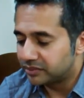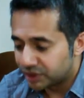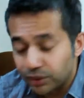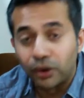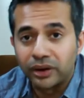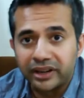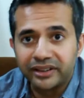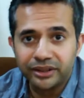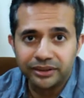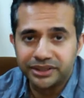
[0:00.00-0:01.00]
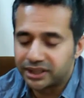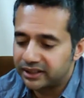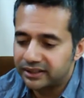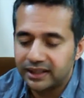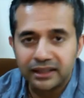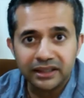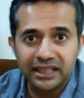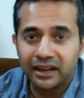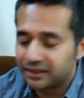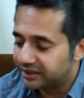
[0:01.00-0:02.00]
stronger, you could say, than
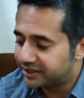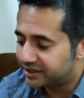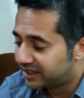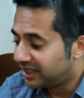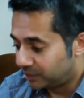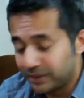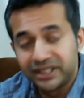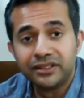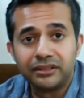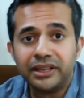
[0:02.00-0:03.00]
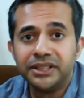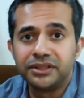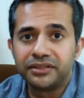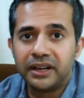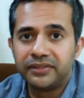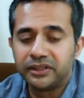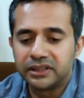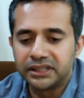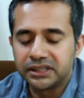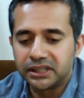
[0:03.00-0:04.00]
the others within the range of Rafael
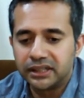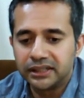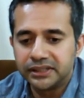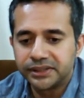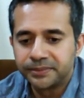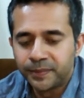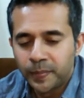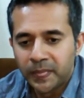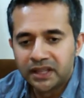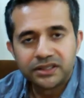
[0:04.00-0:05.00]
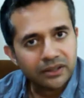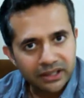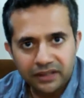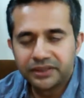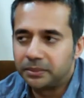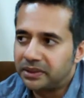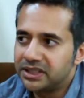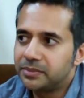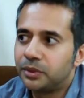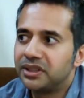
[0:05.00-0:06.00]
González. So I covered the
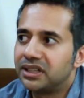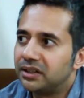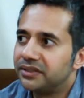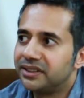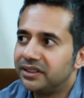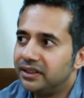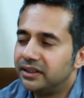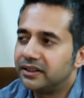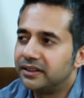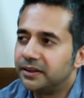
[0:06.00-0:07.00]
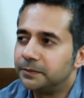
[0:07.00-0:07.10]
price point, covered the